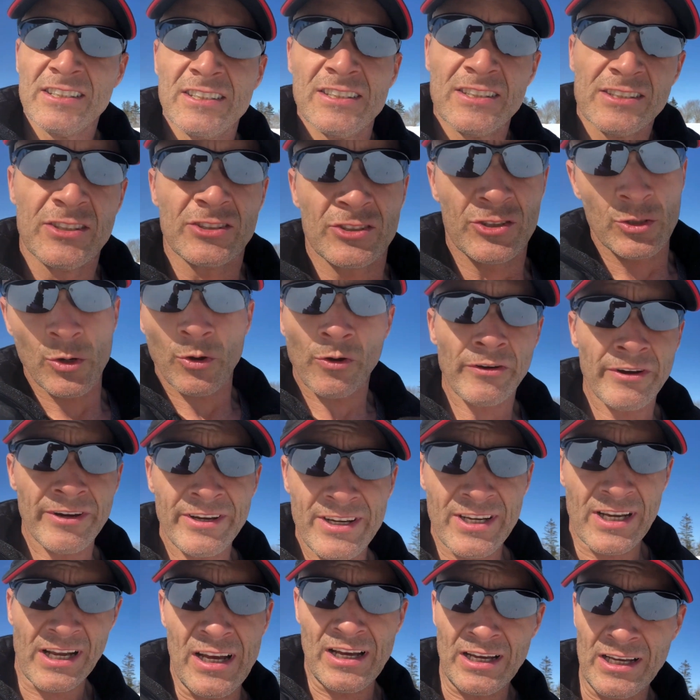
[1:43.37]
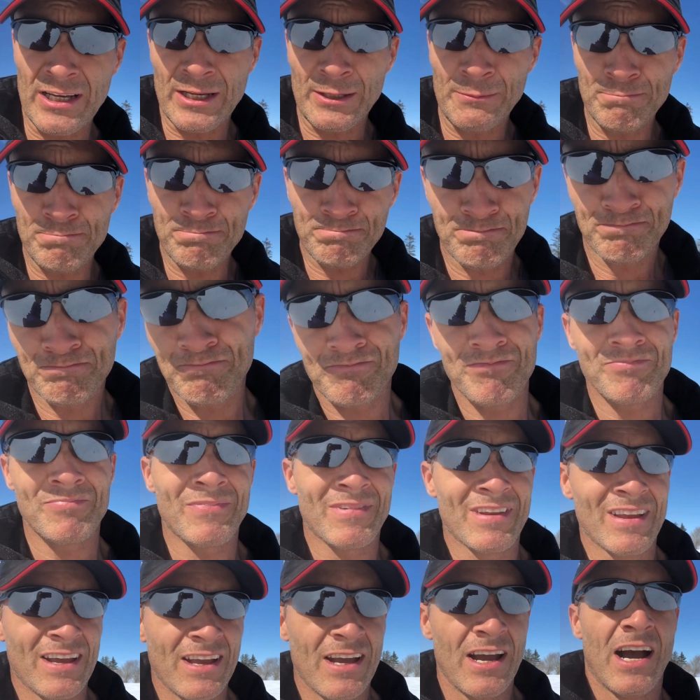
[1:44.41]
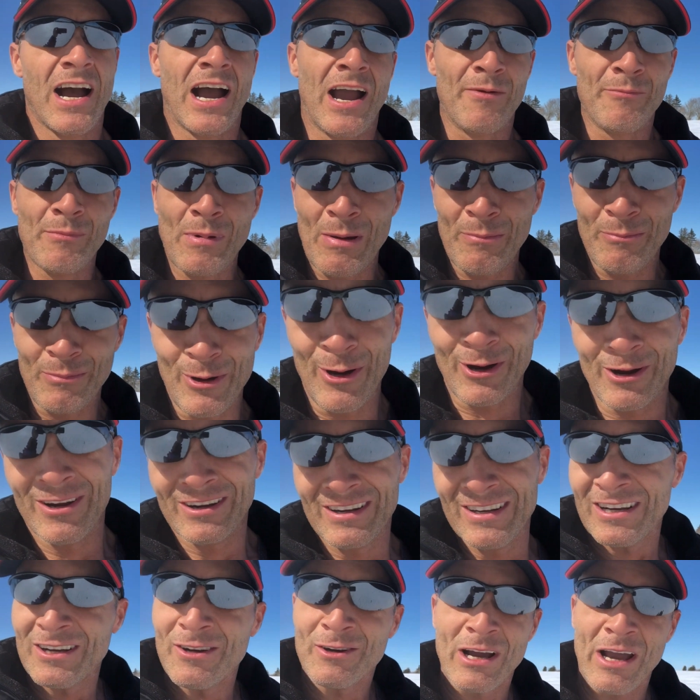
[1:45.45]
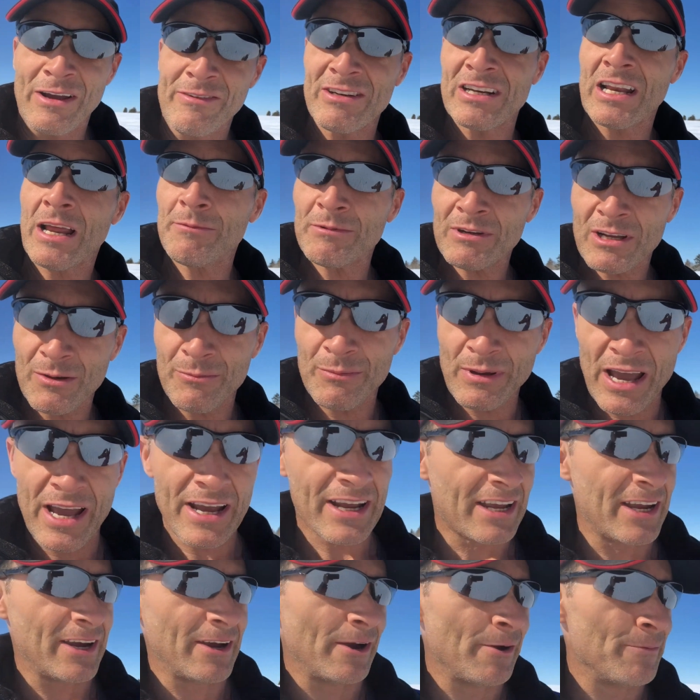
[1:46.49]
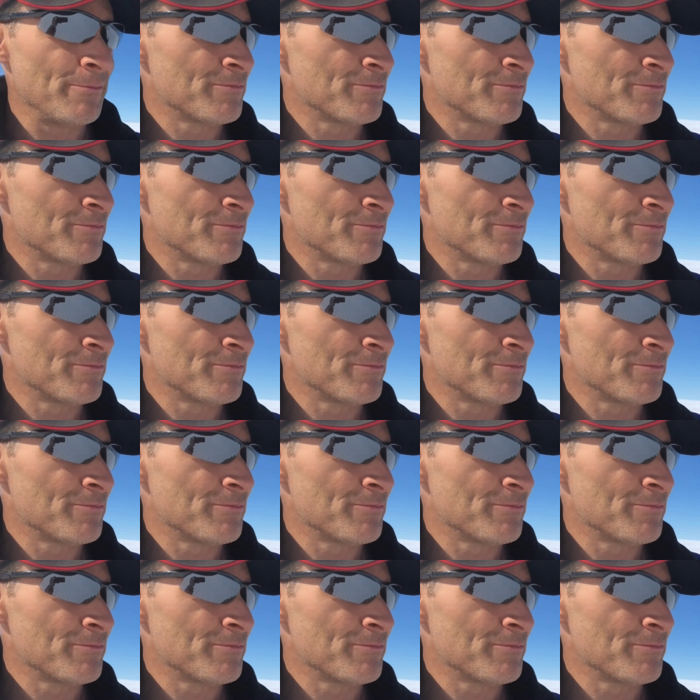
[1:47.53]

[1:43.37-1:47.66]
Story time. I remember every time I come back here,